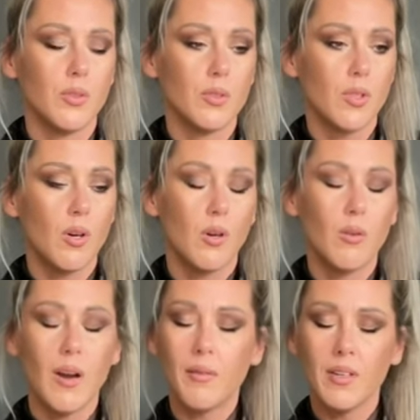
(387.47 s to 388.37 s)

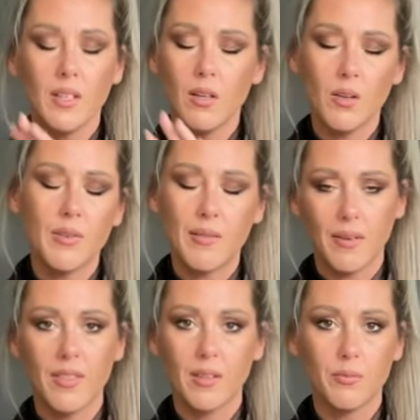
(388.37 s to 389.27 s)
So I really love
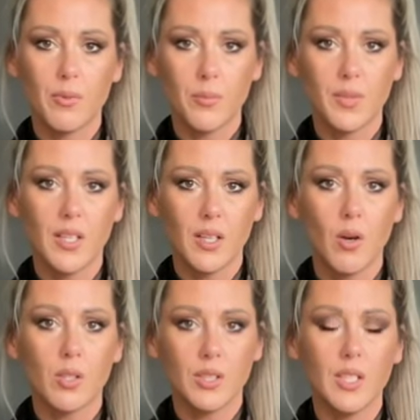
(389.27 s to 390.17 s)
everything from the
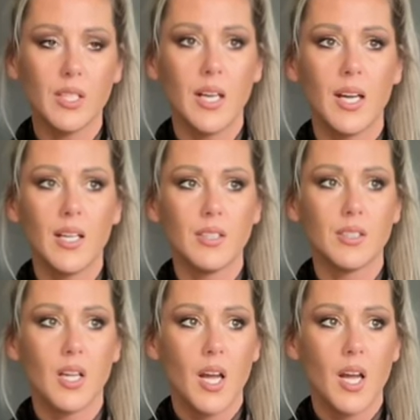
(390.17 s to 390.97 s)
OCHNIK, and